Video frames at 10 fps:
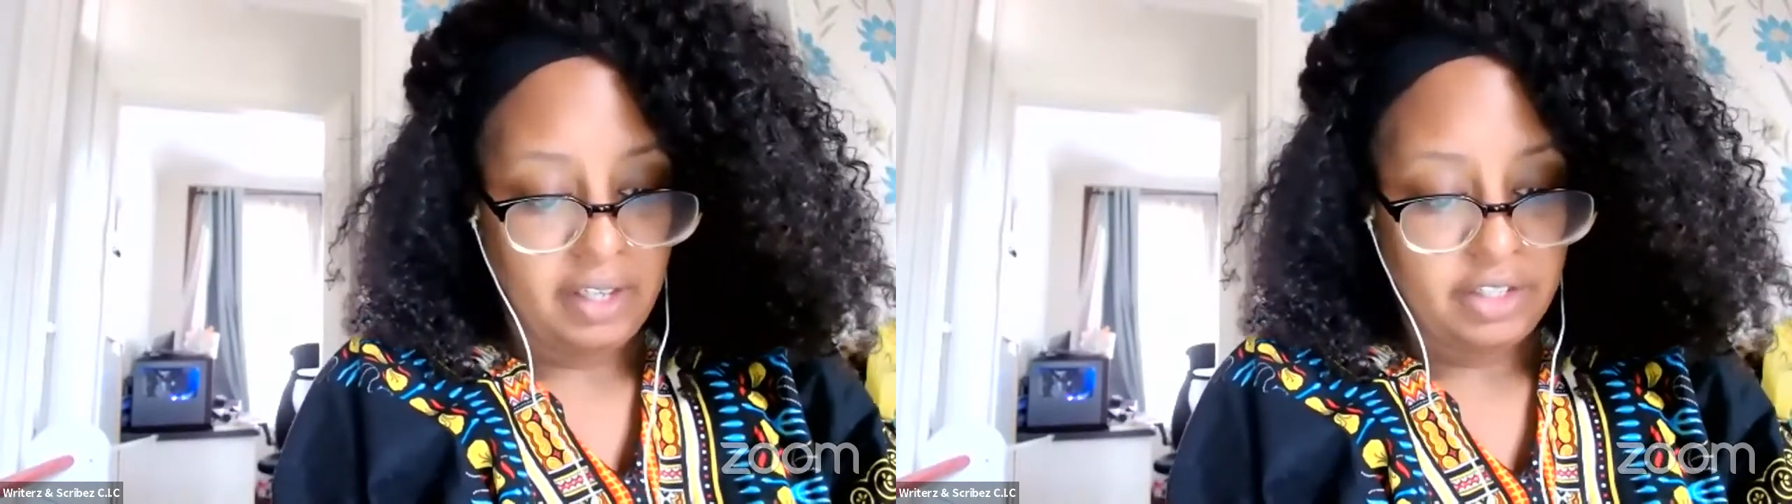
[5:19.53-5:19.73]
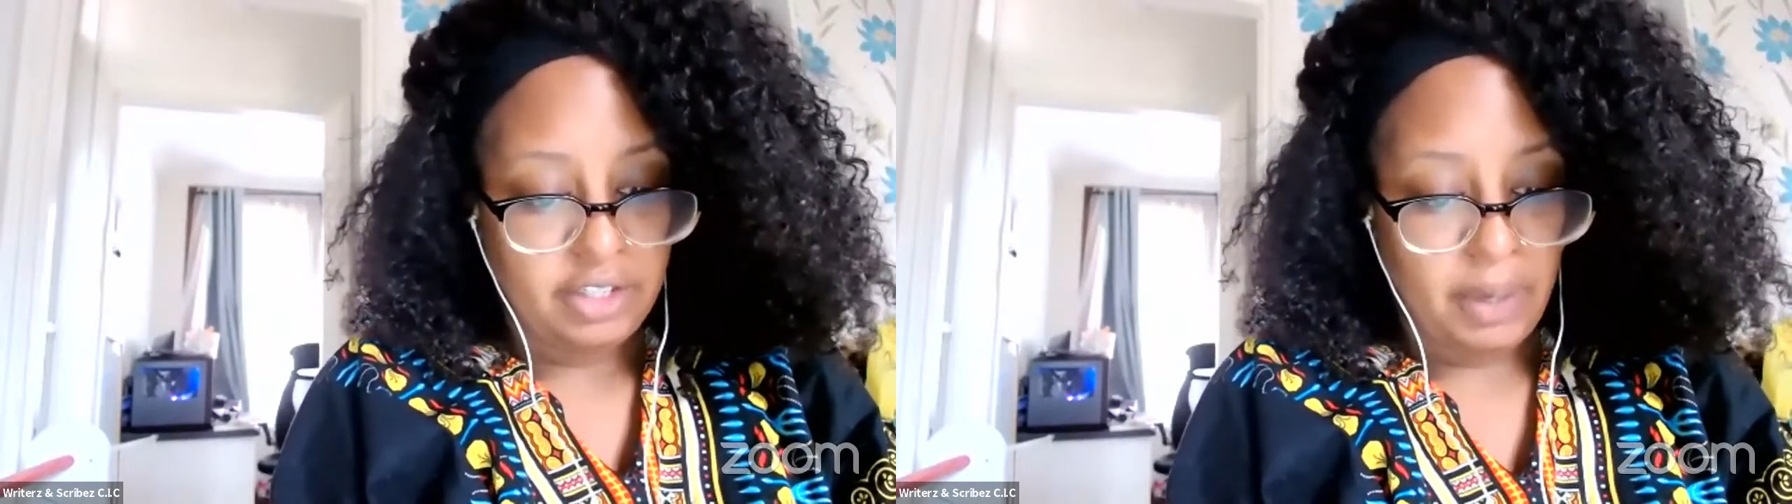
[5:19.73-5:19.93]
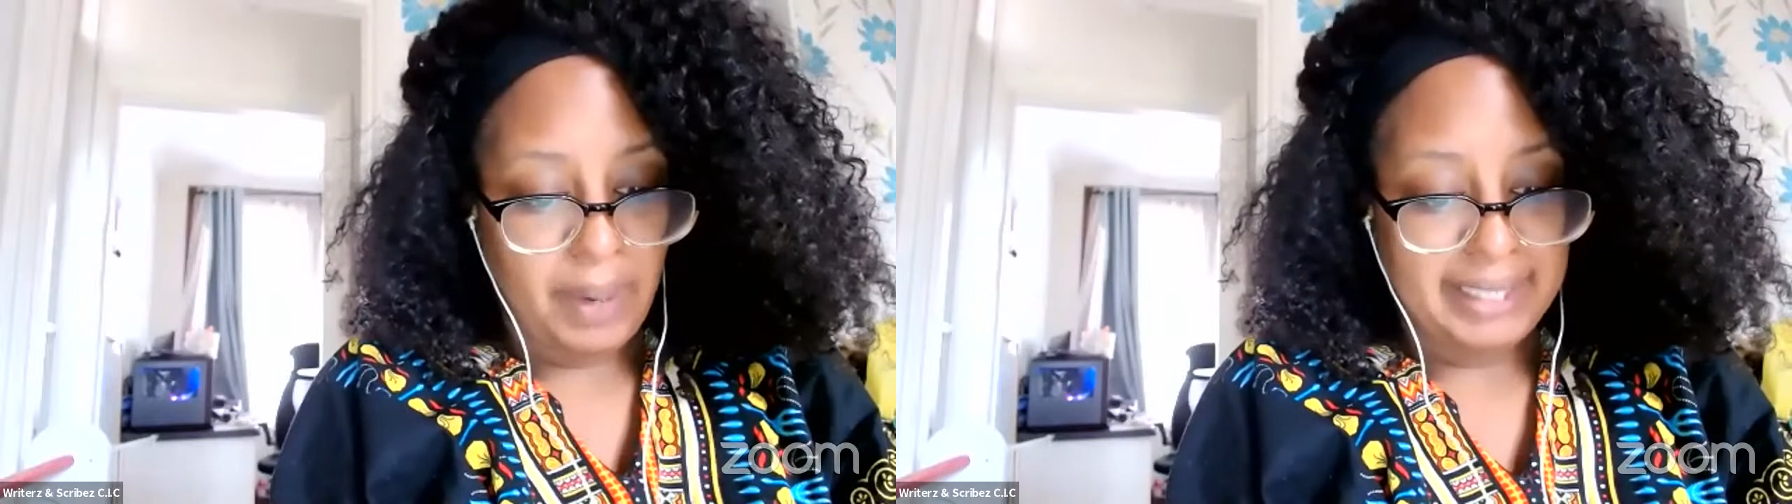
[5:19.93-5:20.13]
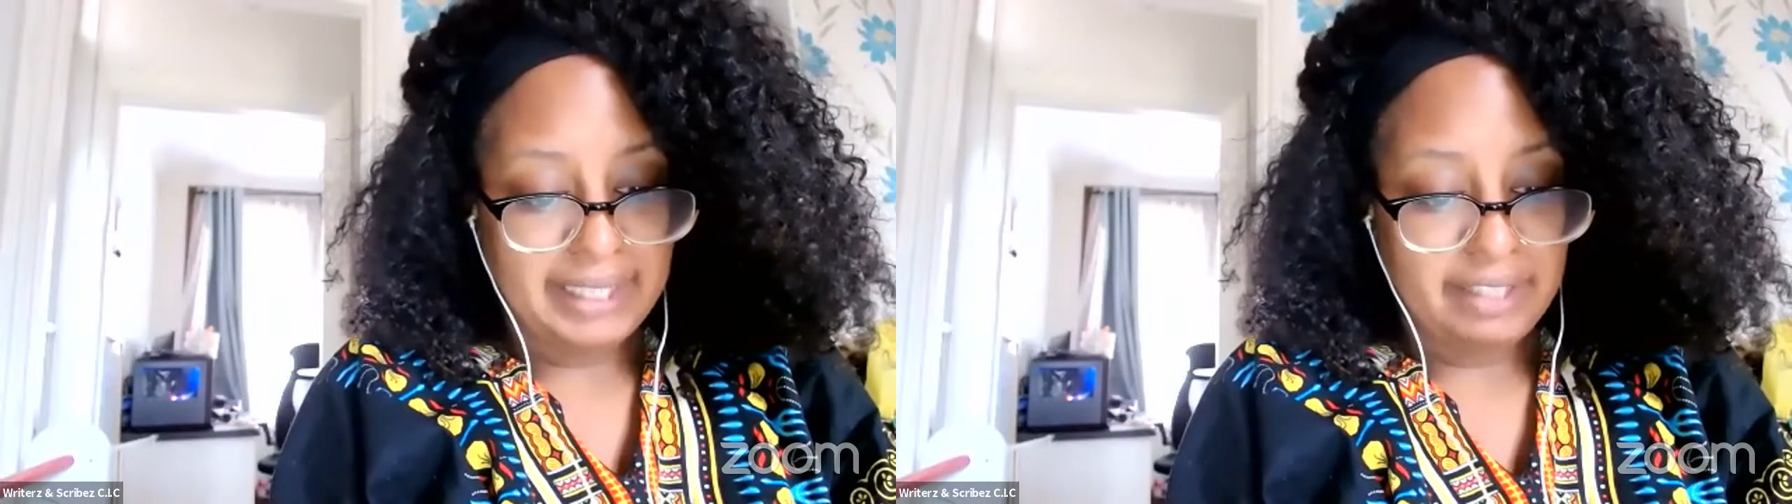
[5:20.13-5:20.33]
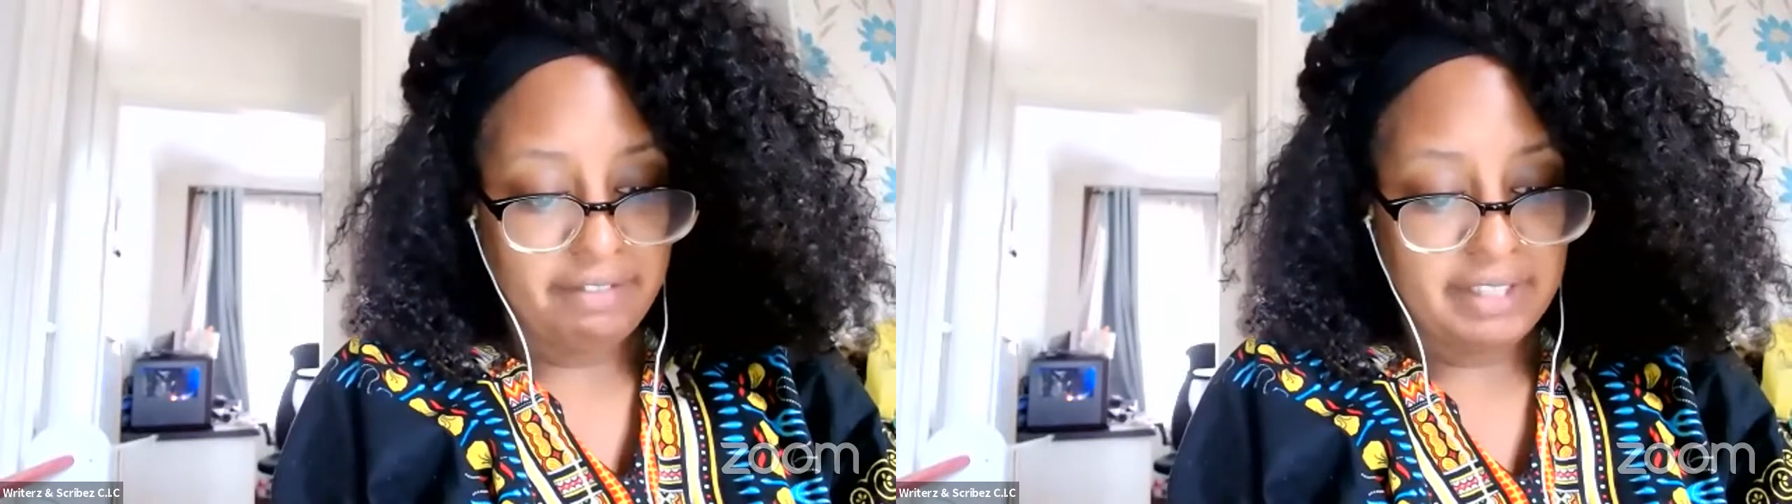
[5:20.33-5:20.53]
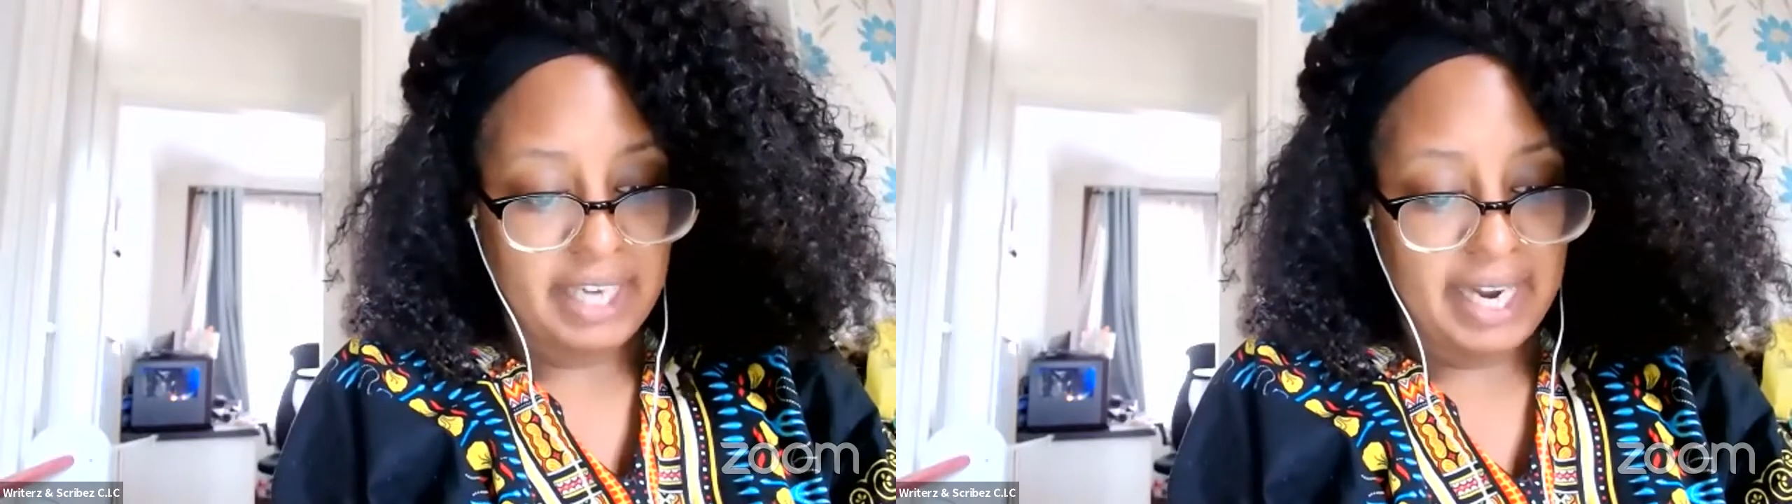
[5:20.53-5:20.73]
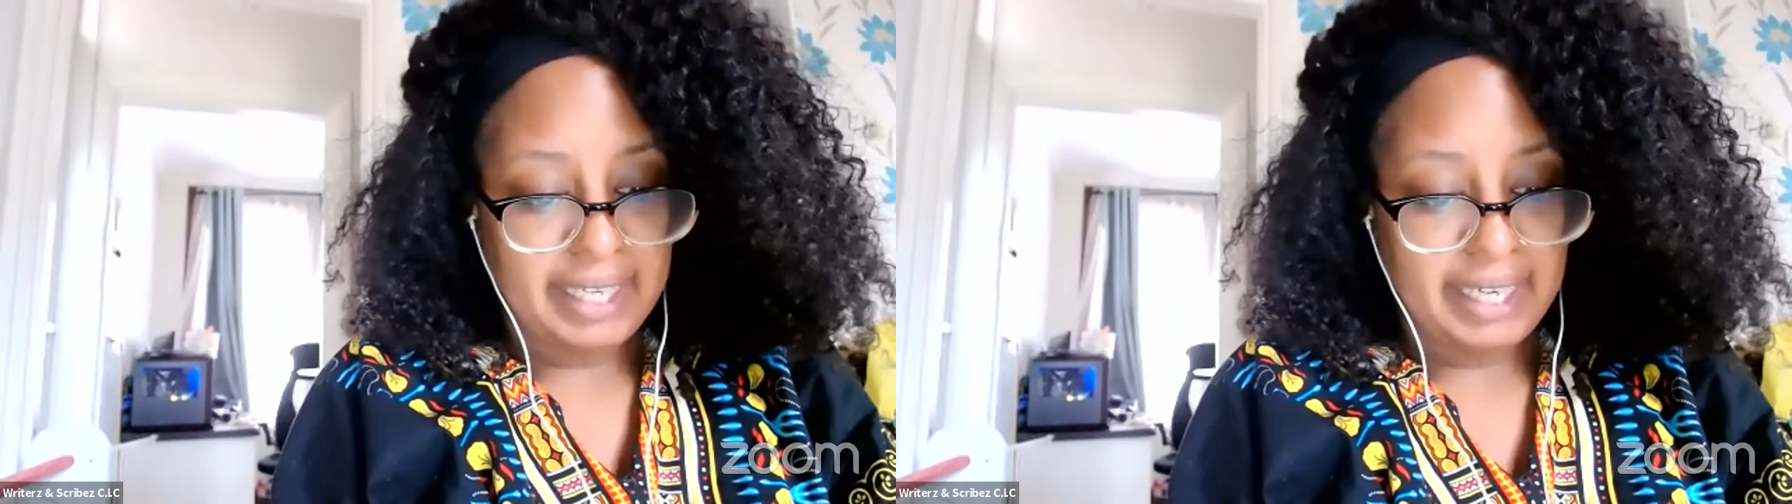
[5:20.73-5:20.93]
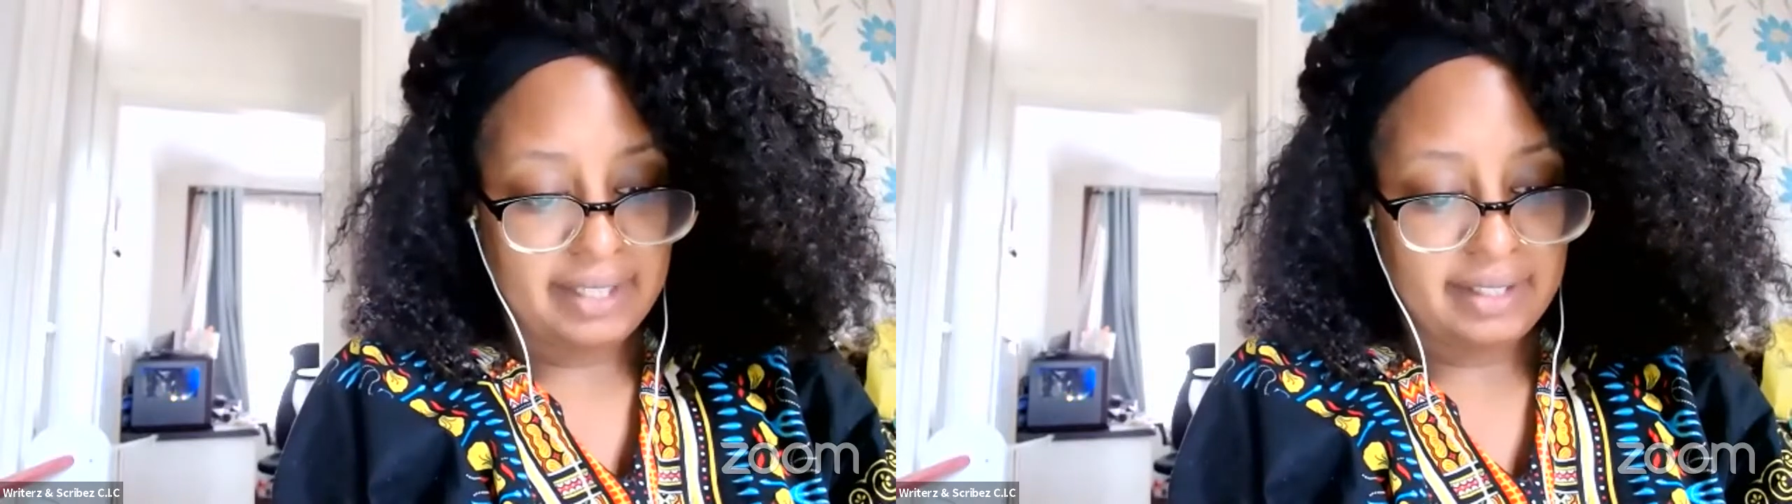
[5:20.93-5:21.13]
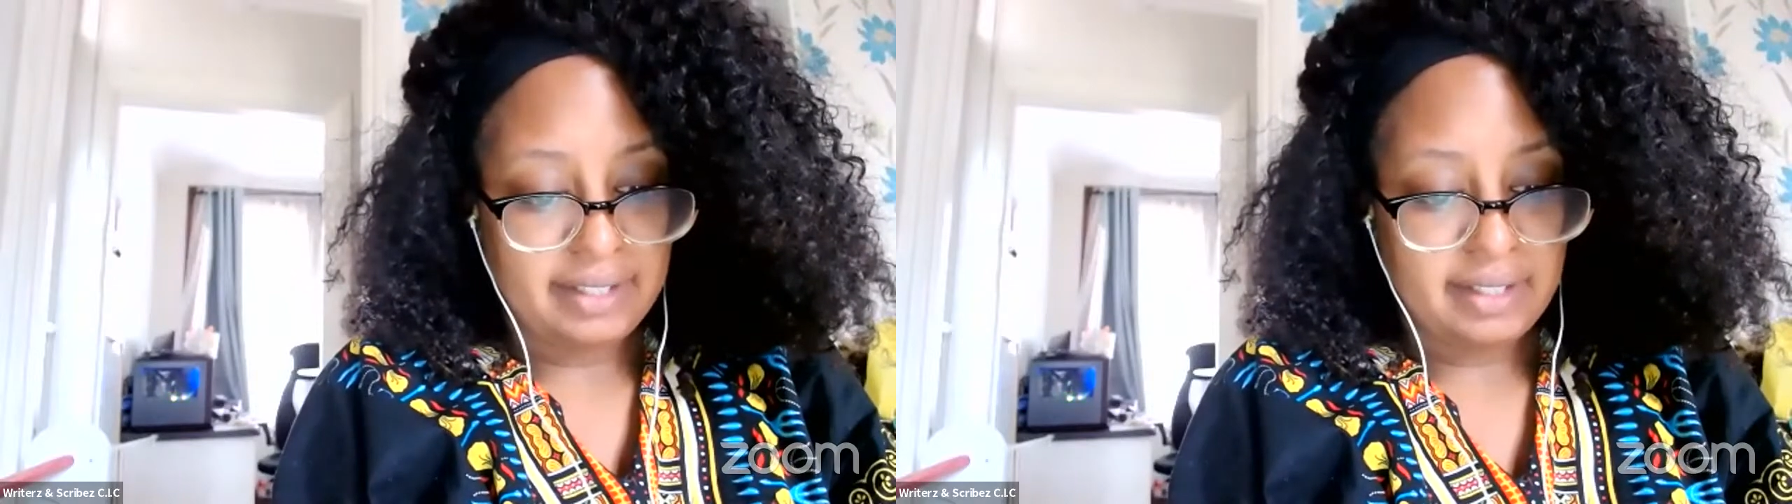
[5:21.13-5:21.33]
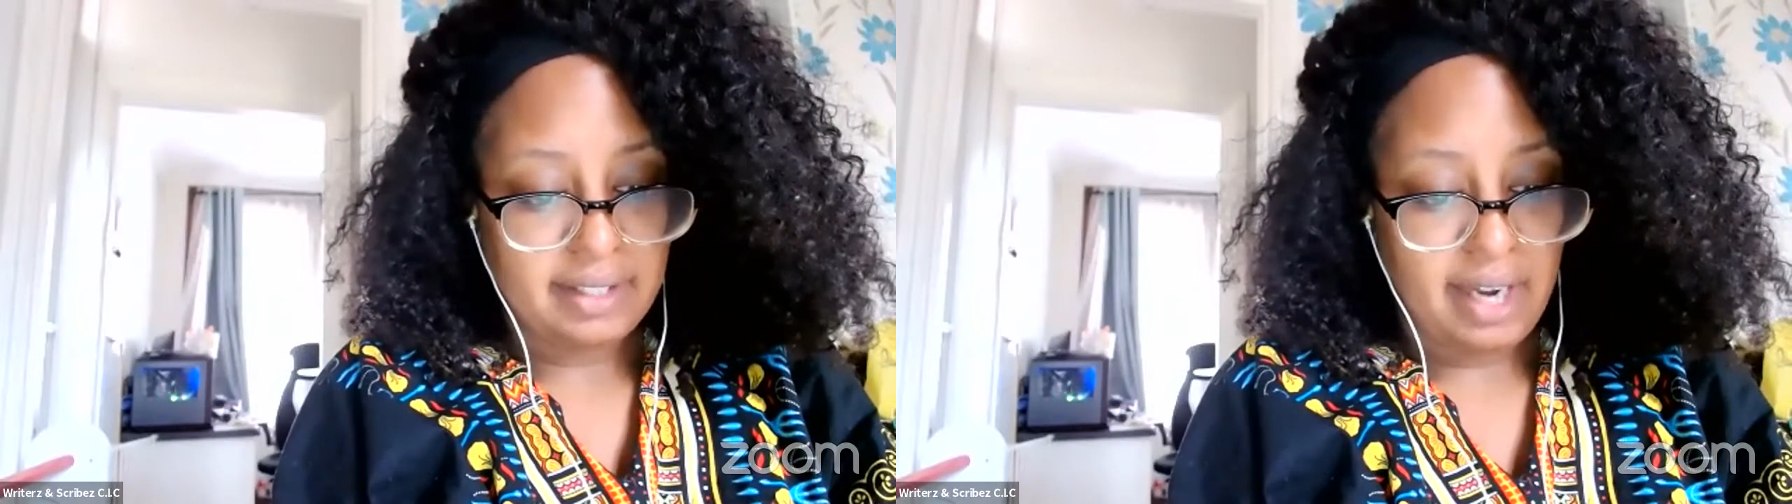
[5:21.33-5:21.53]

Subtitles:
so I didn't return it.